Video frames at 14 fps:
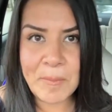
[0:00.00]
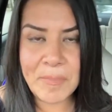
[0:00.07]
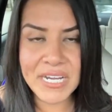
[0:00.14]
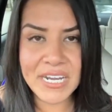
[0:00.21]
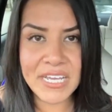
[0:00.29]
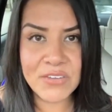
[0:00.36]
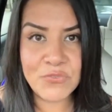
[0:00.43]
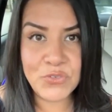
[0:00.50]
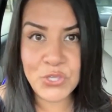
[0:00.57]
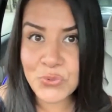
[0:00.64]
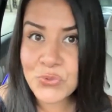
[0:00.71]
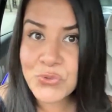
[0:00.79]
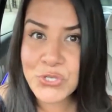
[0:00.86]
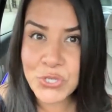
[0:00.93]
But if
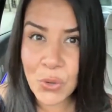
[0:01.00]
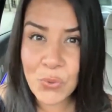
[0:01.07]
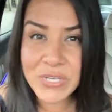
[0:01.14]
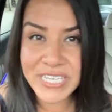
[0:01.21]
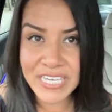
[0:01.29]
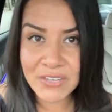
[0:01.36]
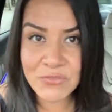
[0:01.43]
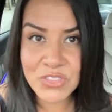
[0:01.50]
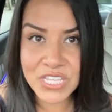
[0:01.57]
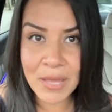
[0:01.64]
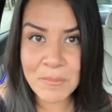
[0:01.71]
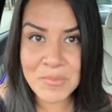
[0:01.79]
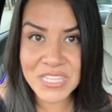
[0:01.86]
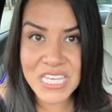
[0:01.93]
you don't give
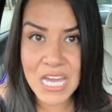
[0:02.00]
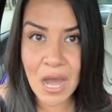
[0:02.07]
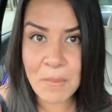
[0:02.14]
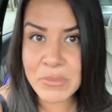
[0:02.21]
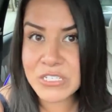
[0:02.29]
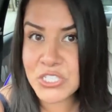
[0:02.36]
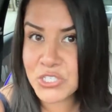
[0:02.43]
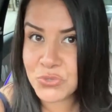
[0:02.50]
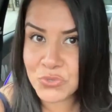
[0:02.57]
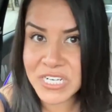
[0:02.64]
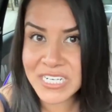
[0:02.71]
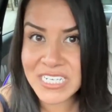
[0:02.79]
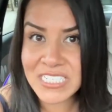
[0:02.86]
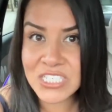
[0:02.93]
them the
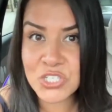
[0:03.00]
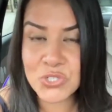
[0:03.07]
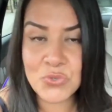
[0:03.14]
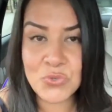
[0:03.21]
opportunity